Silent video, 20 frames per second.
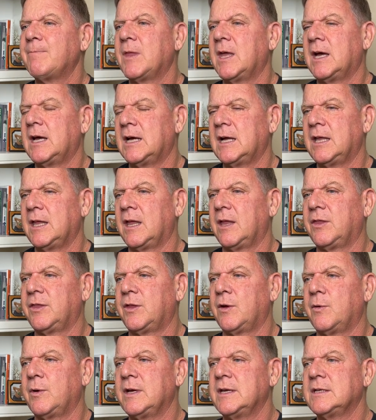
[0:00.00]
Uh,
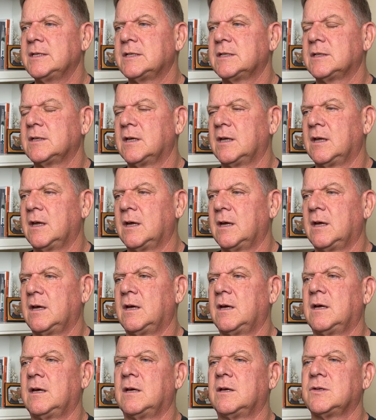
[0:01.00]
there is,
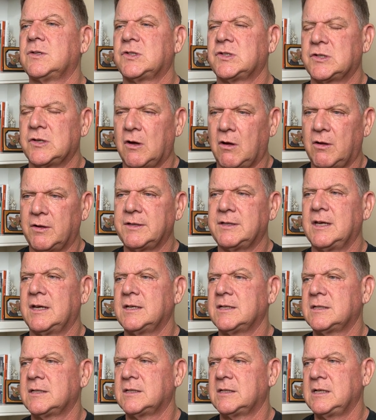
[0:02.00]
uh, salt
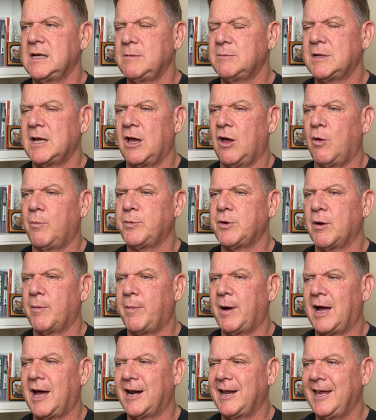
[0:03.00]
does seem to help your
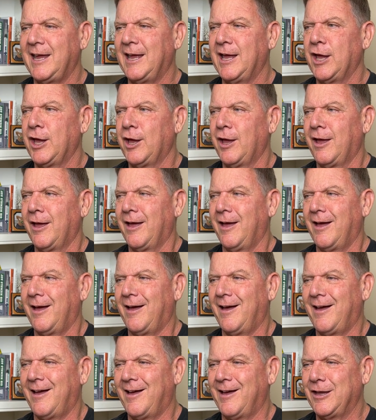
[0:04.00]
body uh,